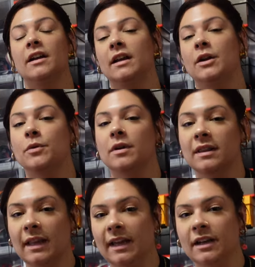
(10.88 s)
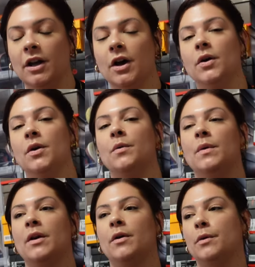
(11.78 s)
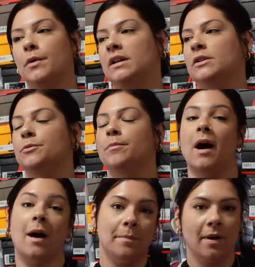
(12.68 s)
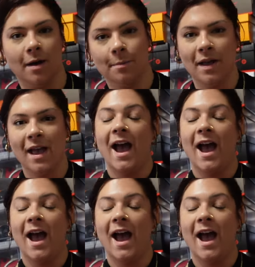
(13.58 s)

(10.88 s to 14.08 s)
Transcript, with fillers: in Orlando. We are going to pop up